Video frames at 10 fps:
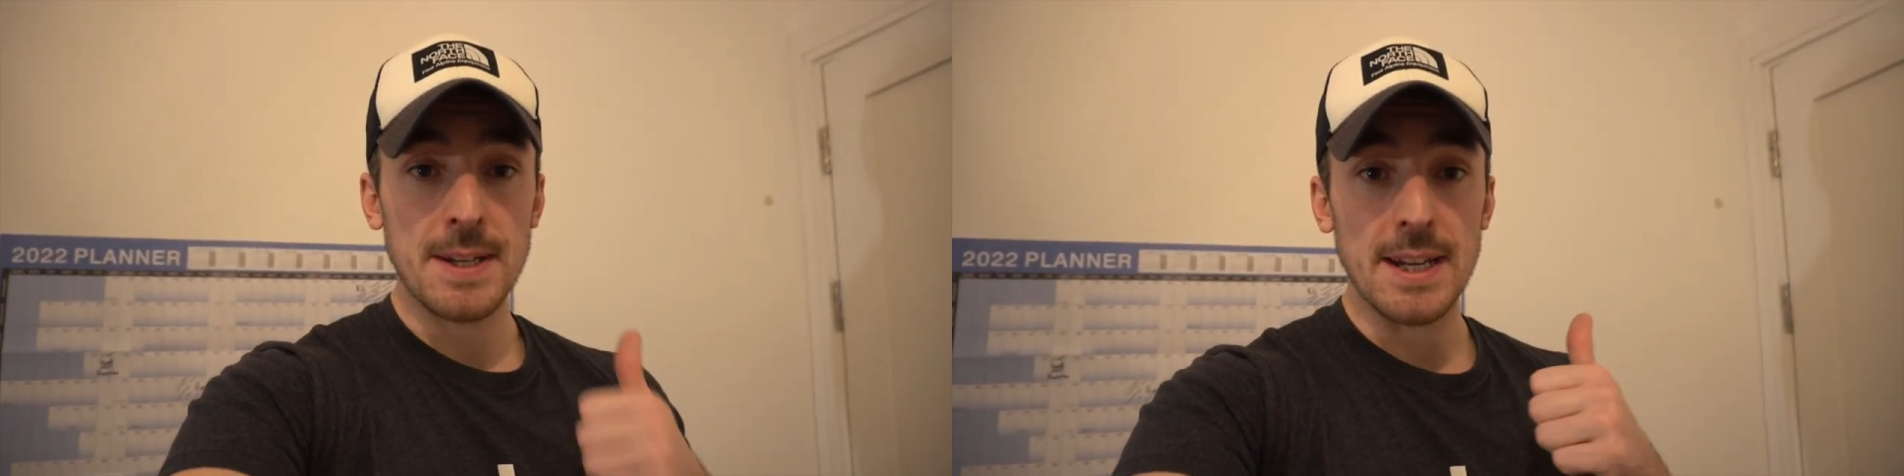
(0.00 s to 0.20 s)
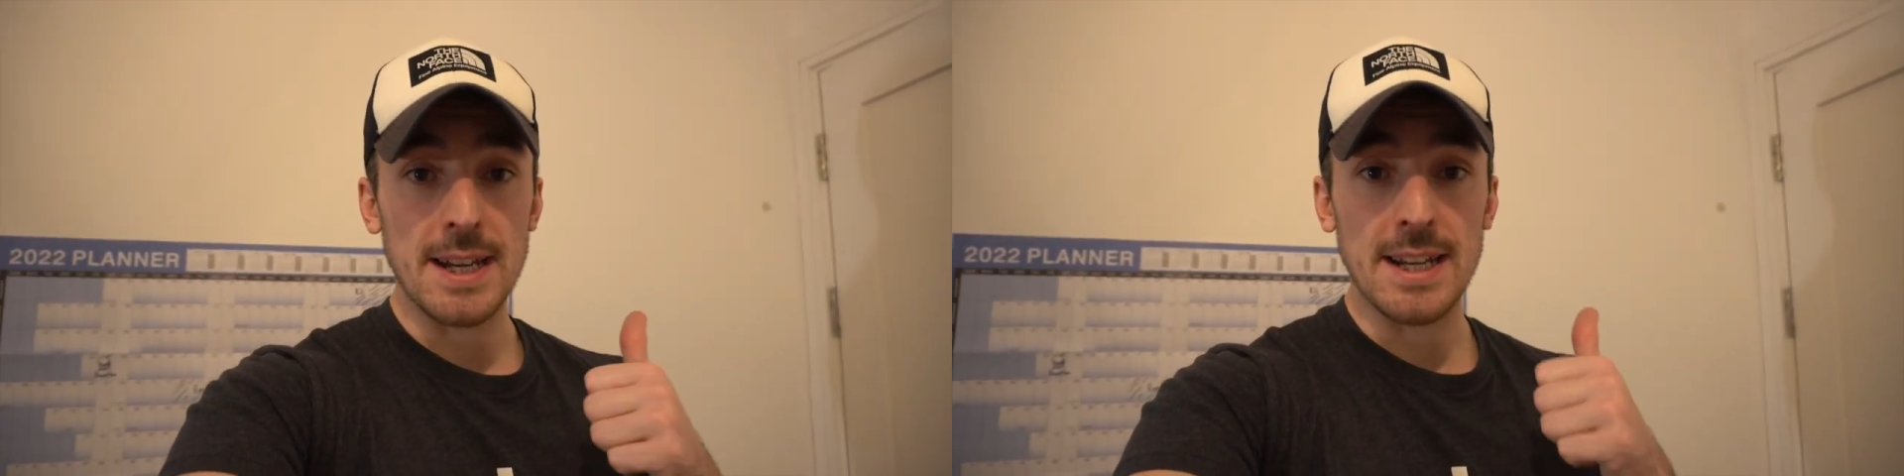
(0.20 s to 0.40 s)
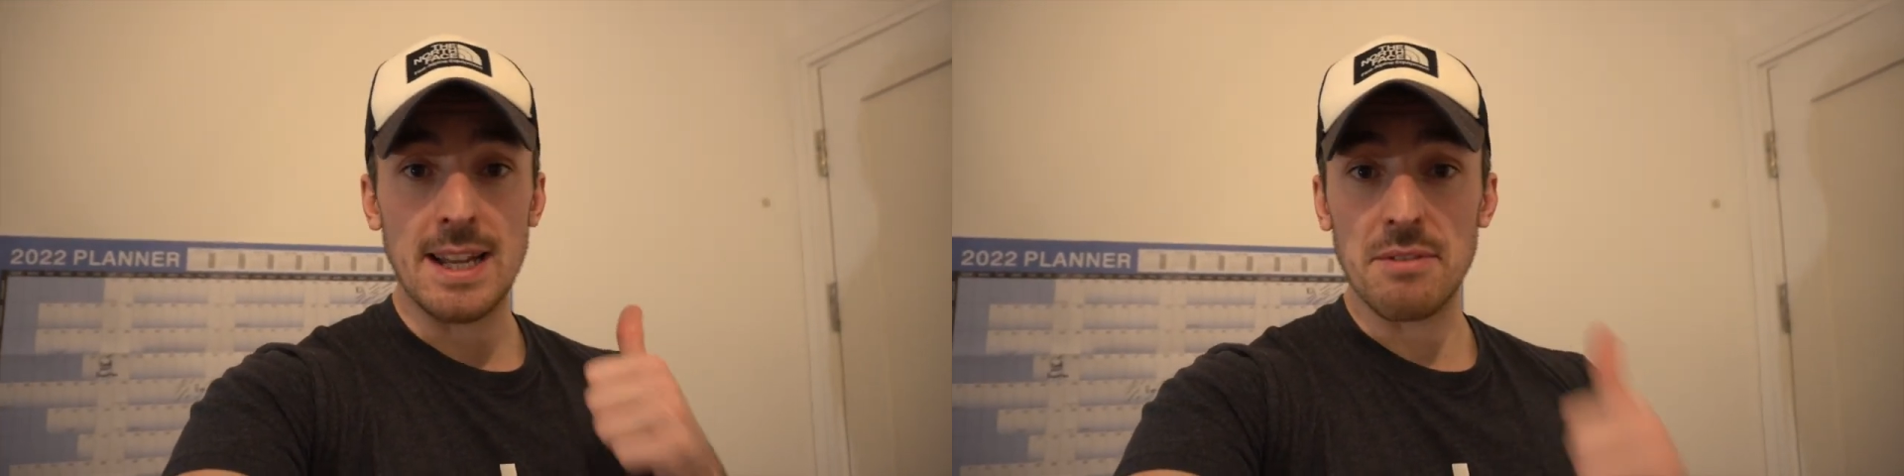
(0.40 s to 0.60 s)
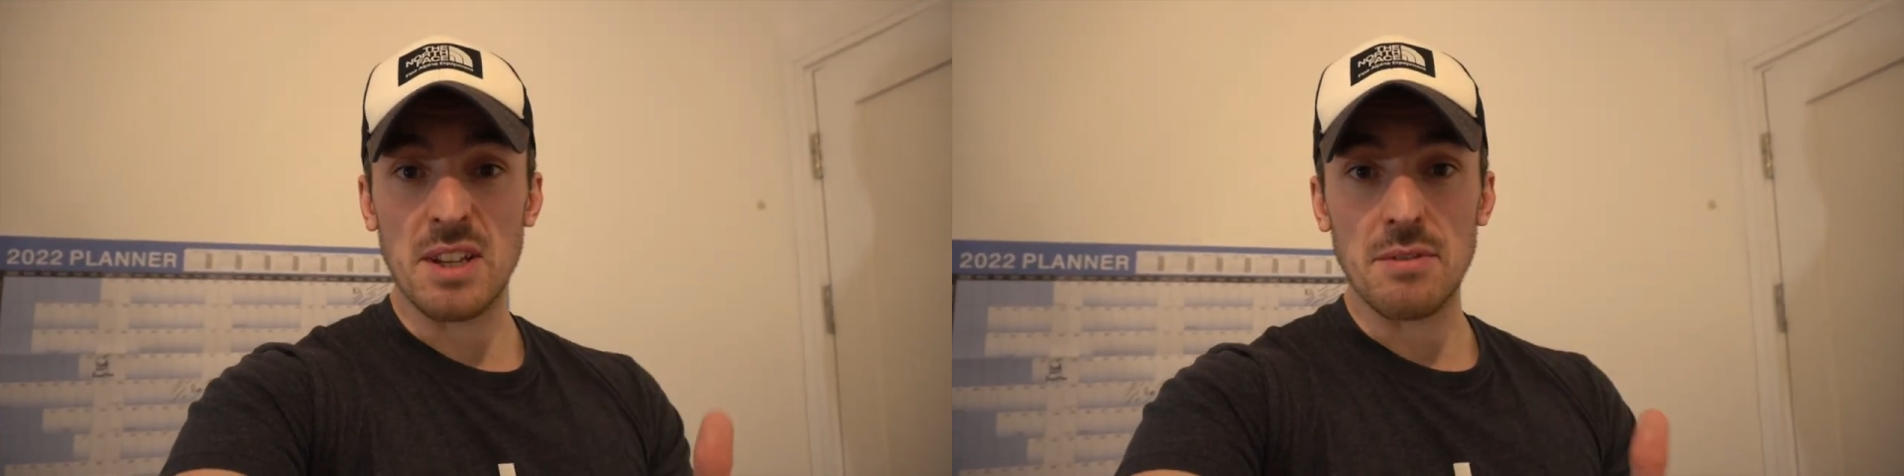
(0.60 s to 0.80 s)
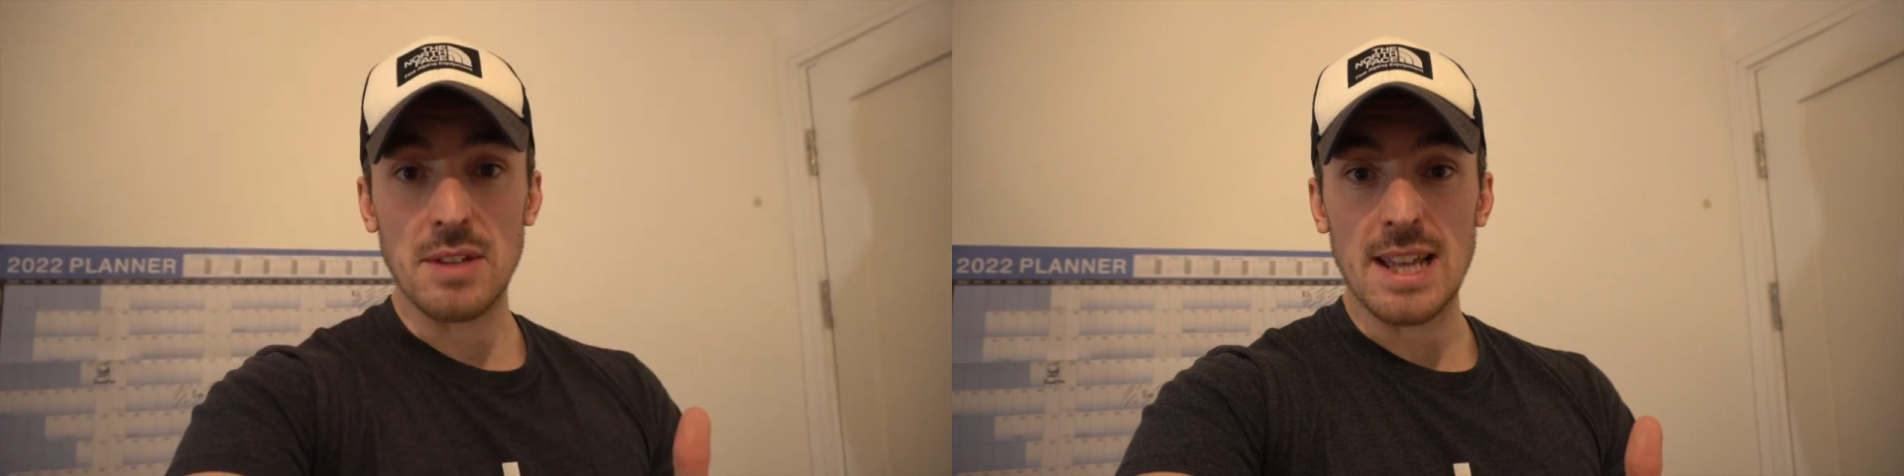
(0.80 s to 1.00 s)
and having
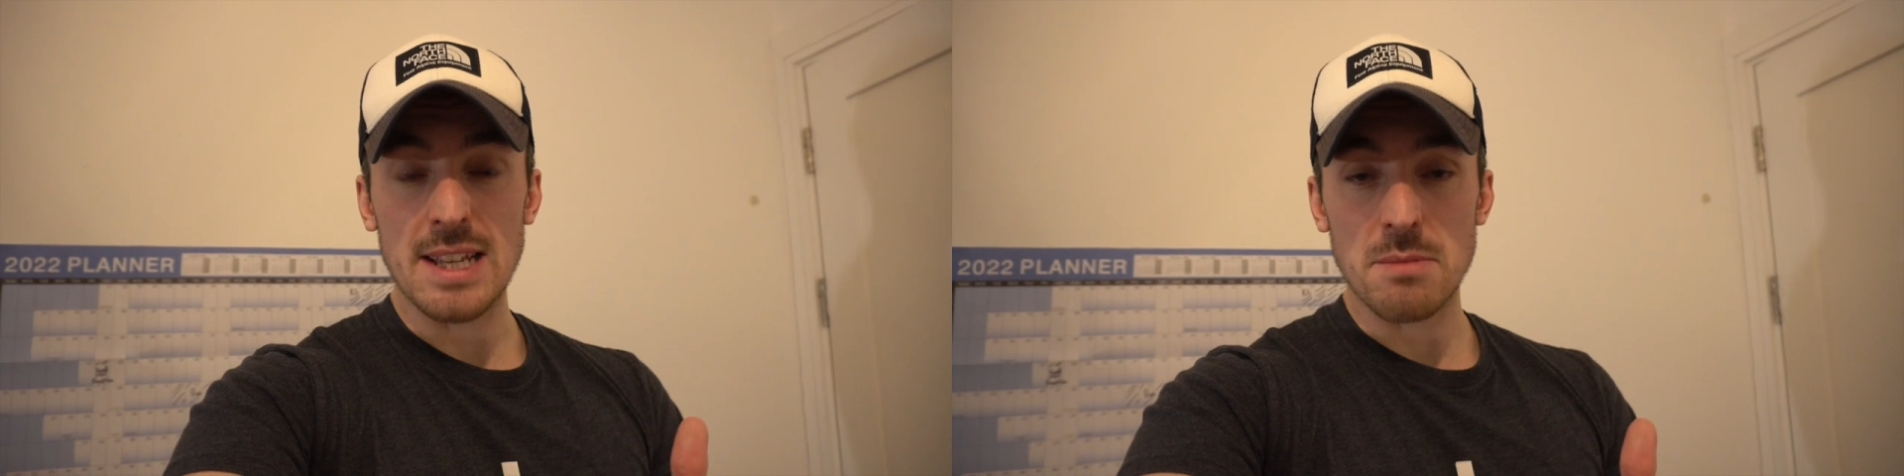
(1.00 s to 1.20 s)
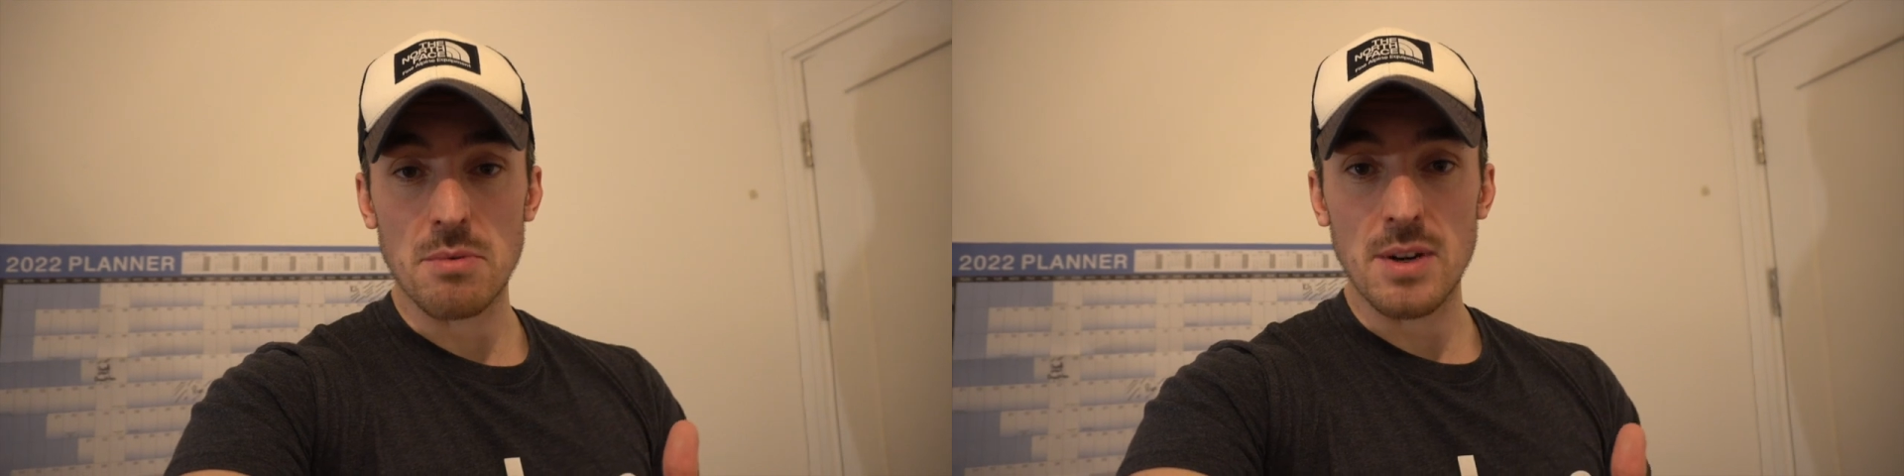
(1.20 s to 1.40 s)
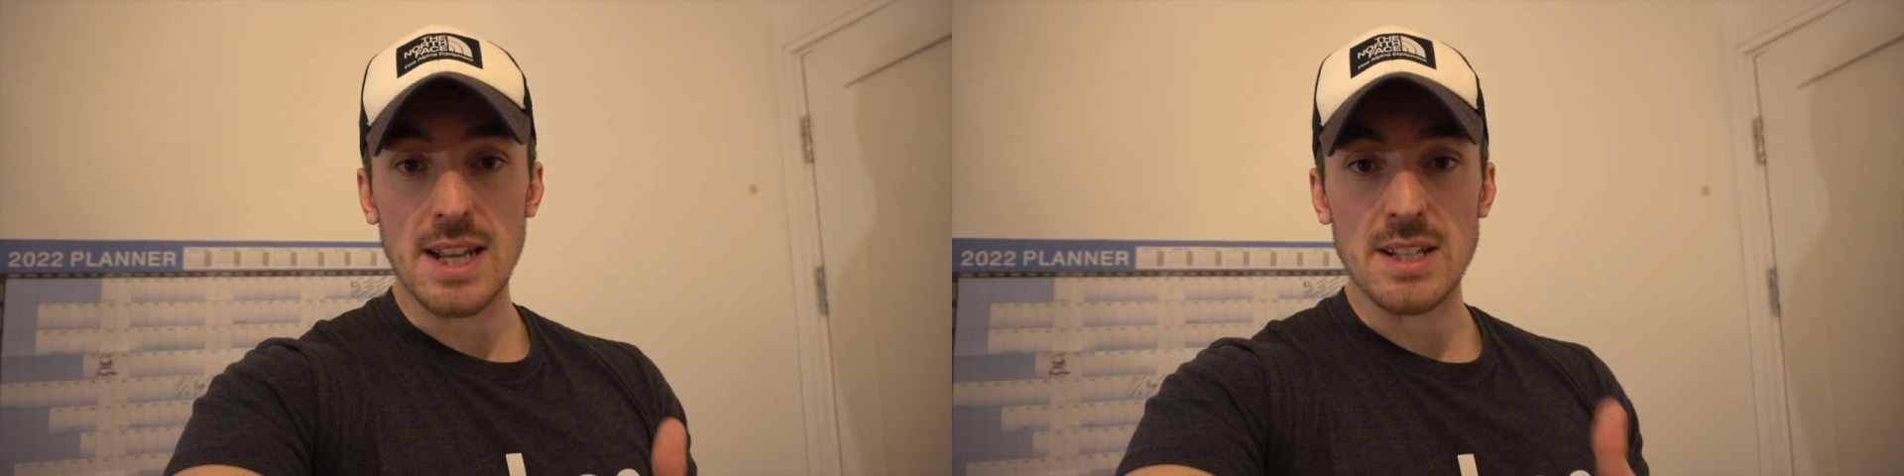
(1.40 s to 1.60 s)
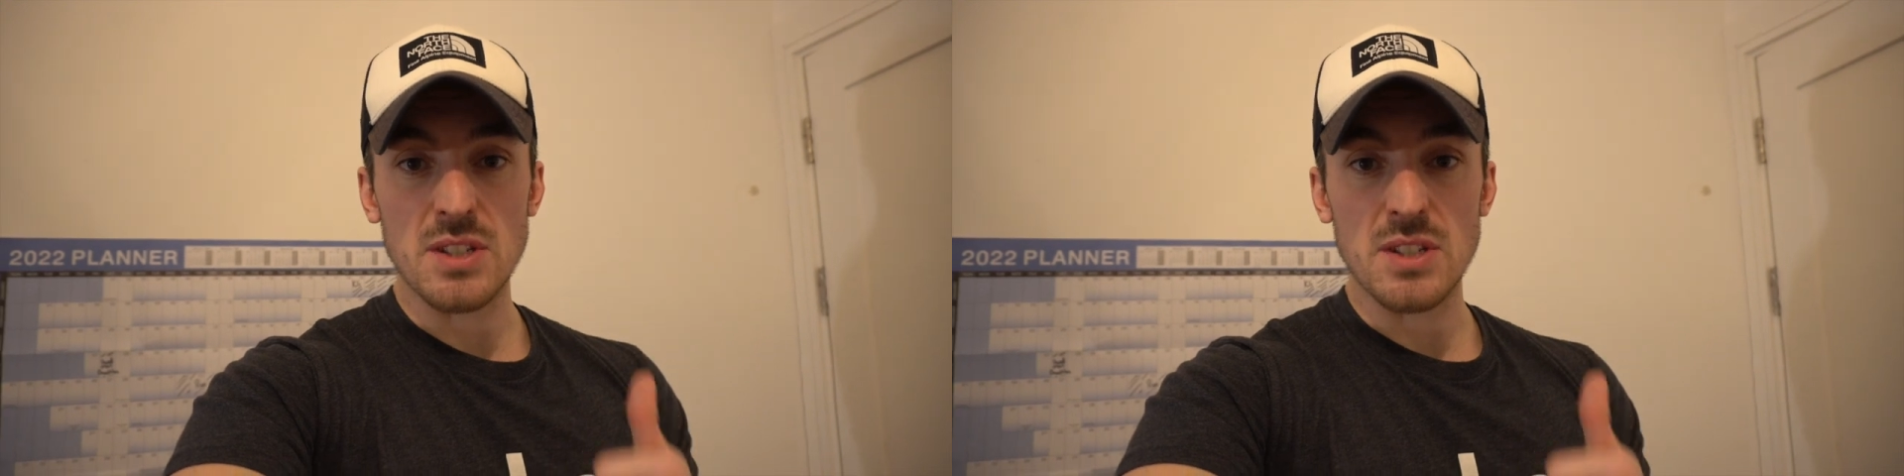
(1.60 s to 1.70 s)
given the legs a break and